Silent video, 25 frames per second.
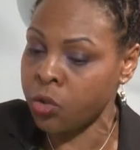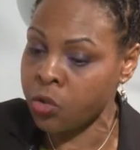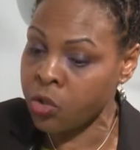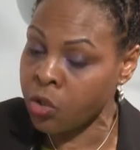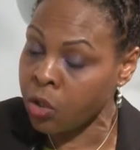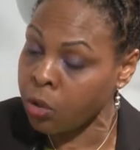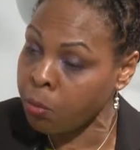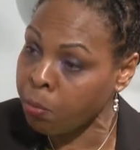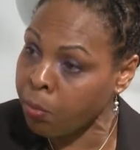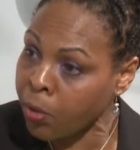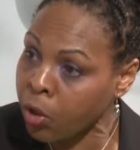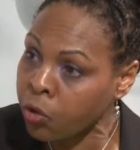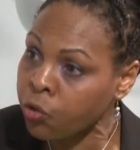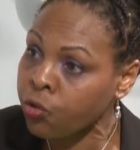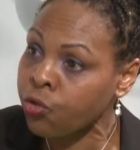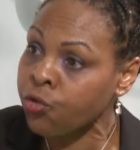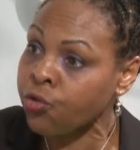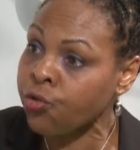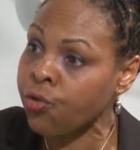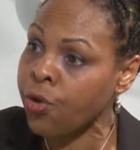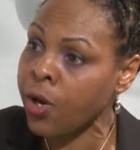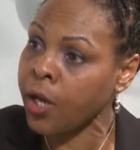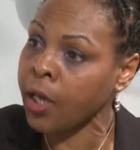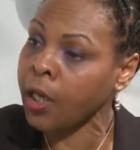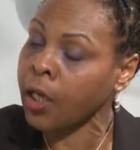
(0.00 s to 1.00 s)
So the
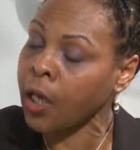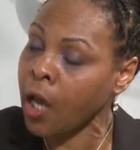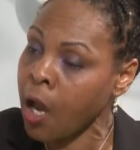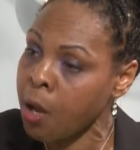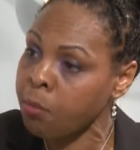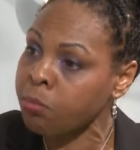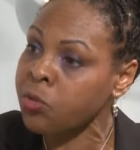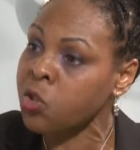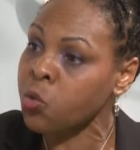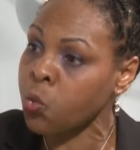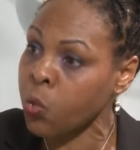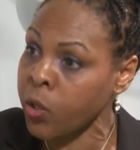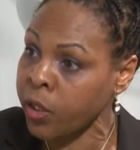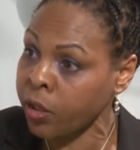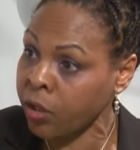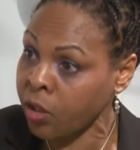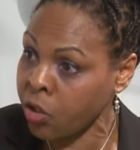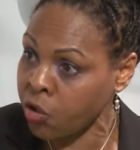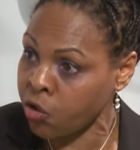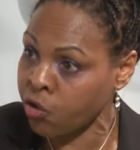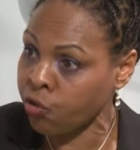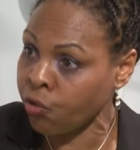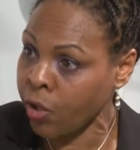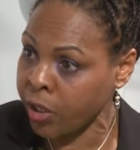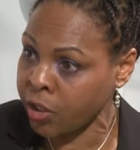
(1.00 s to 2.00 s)
monitoring comes with the
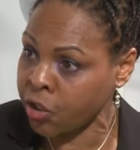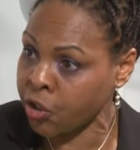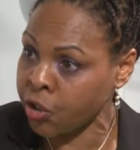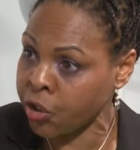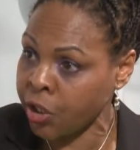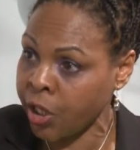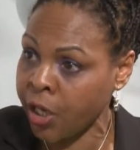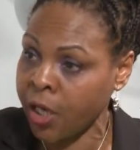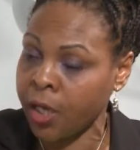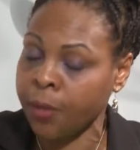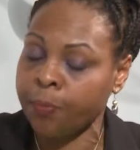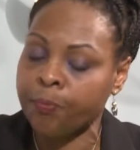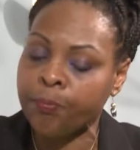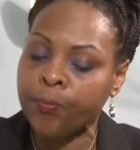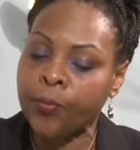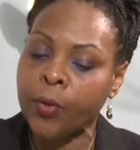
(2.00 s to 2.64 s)
strategy.